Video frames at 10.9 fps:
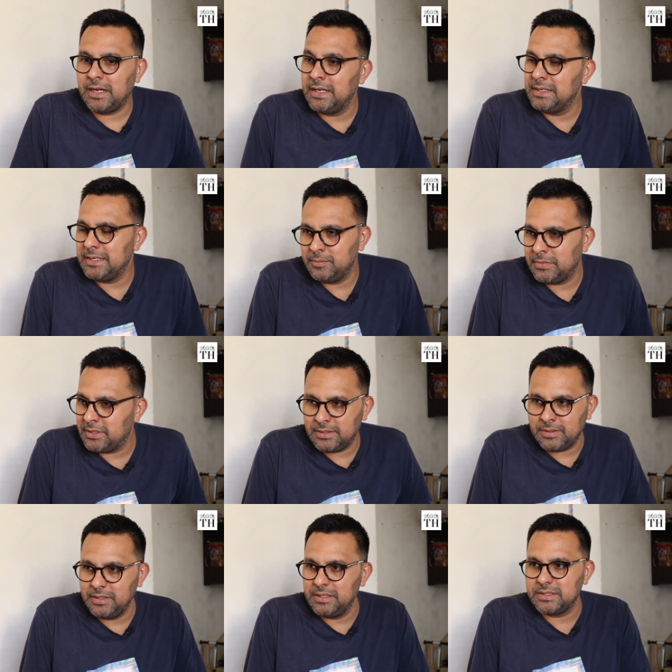
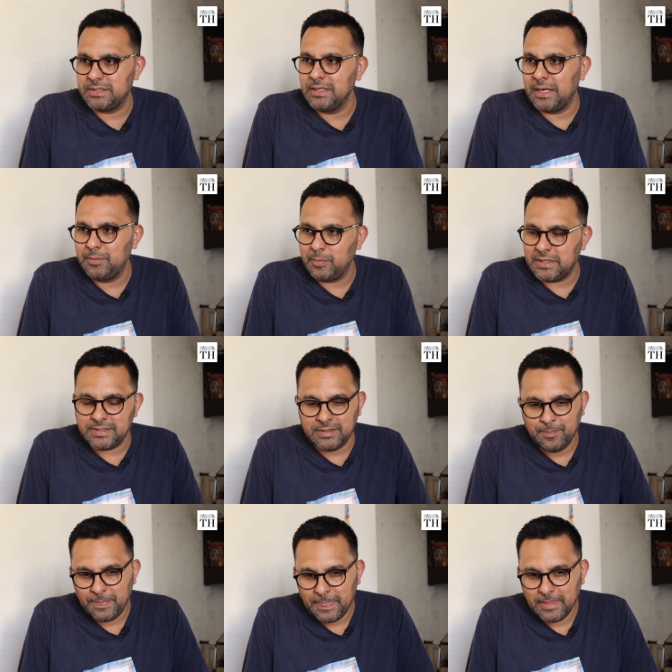ILM, Industrial Light Magic.
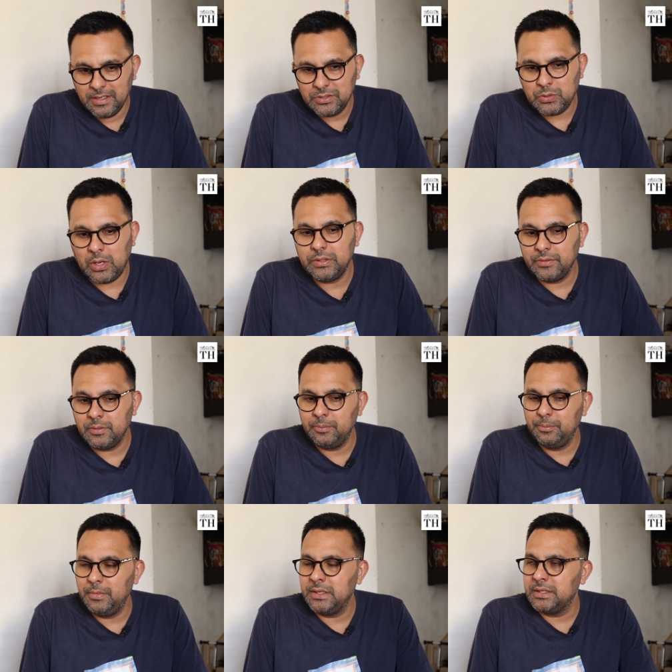So, how they were
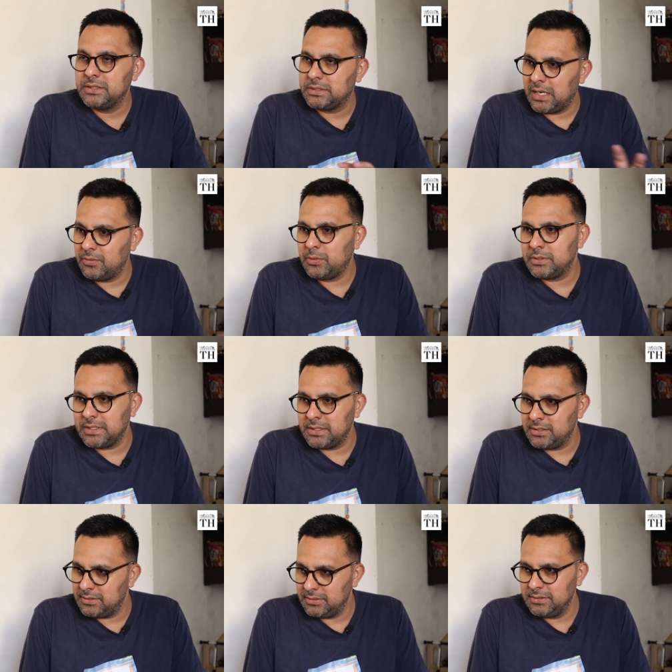making Star Wars
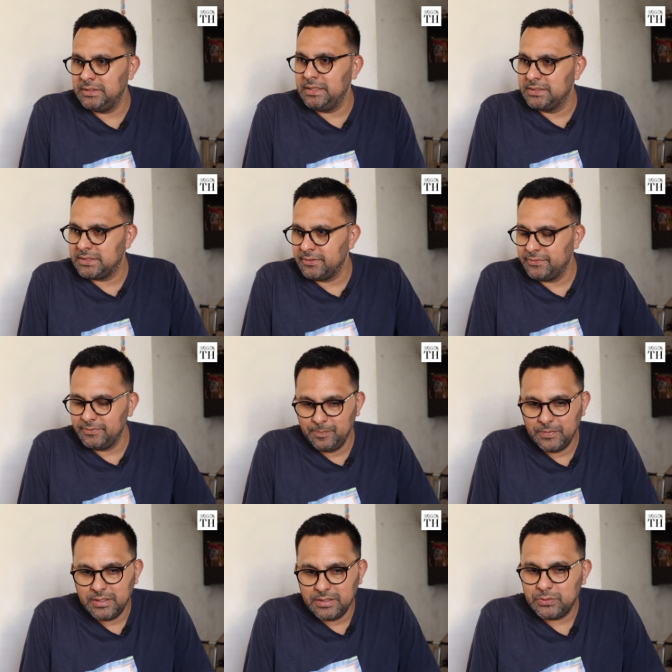and these stuff.
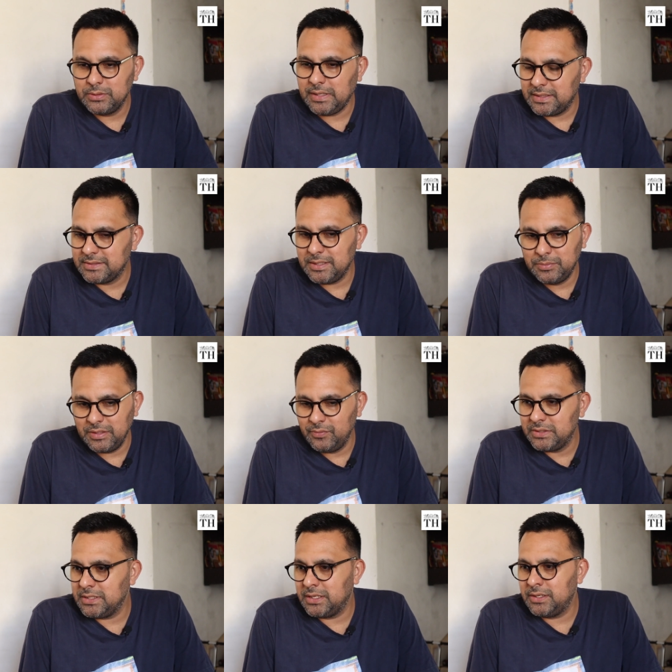So, that is something
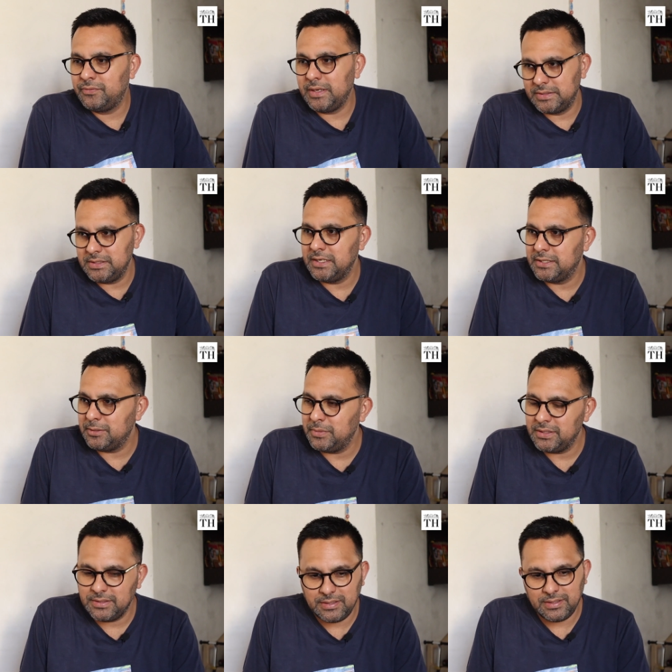which fascinated me.